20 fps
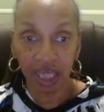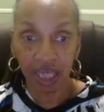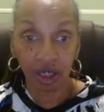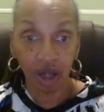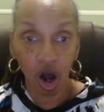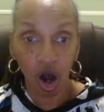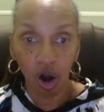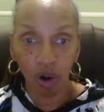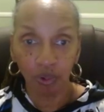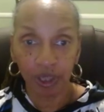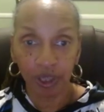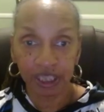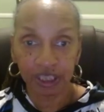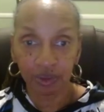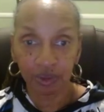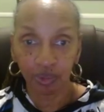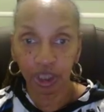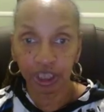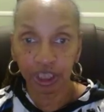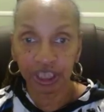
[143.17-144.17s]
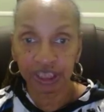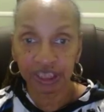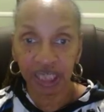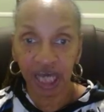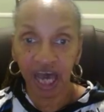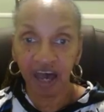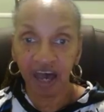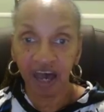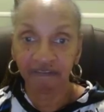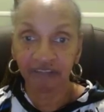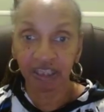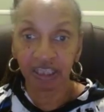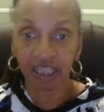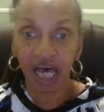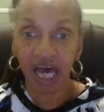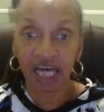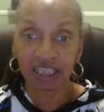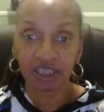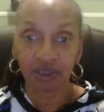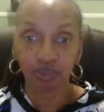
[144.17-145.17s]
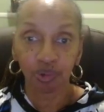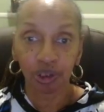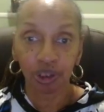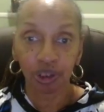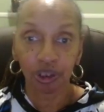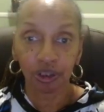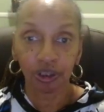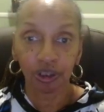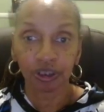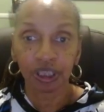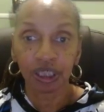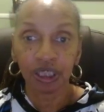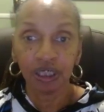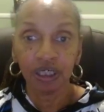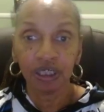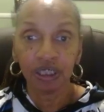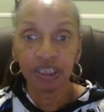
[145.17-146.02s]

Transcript: and always wanting to have the last word,